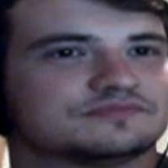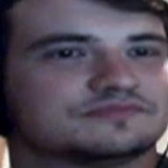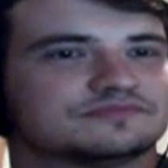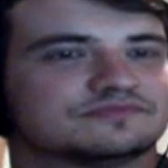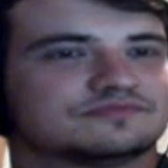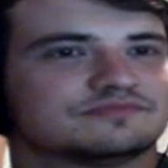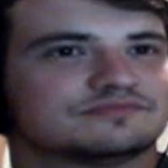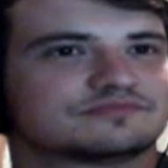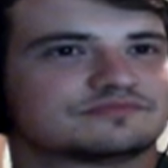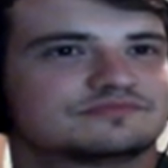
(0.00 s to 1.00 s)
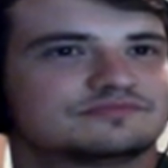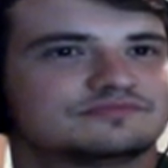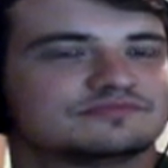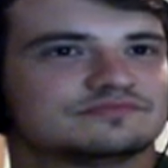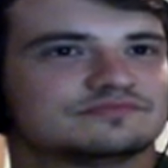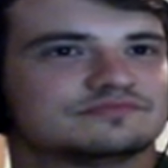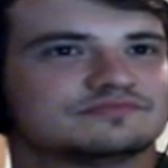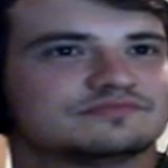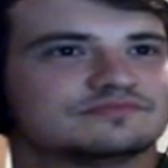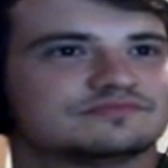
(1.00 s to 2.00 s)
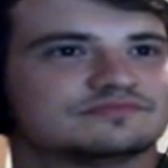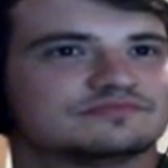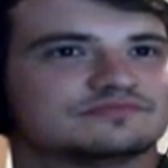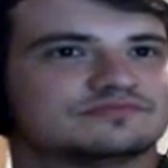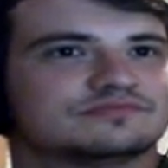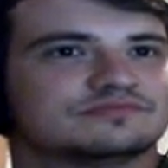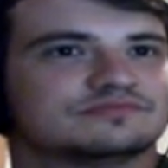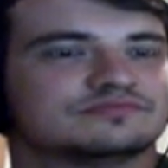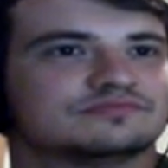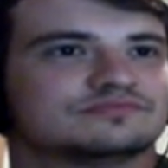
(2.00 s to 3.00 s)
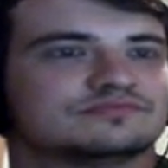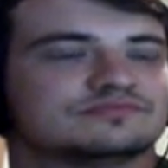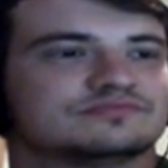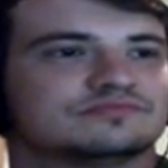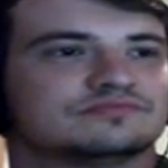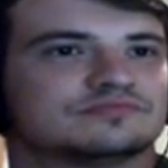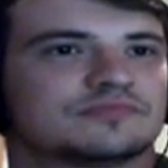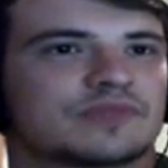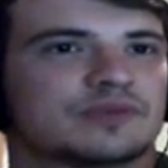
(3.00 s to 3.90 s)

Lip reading: This person isn't speaking.